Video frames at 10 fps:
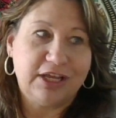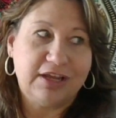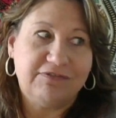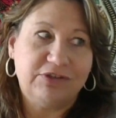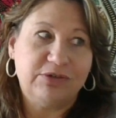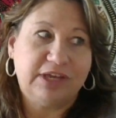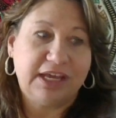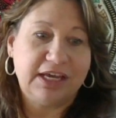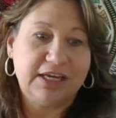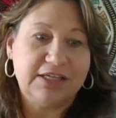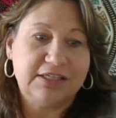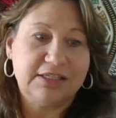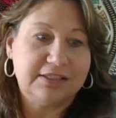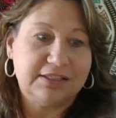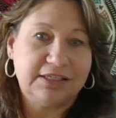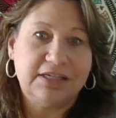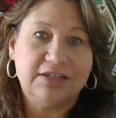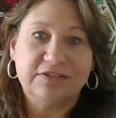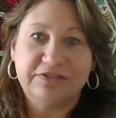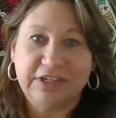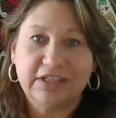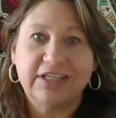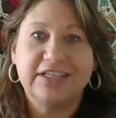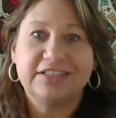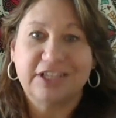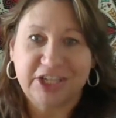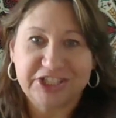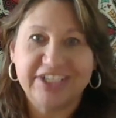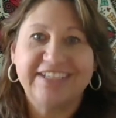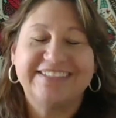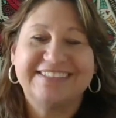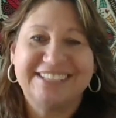if you can't see it, feel it, touch it,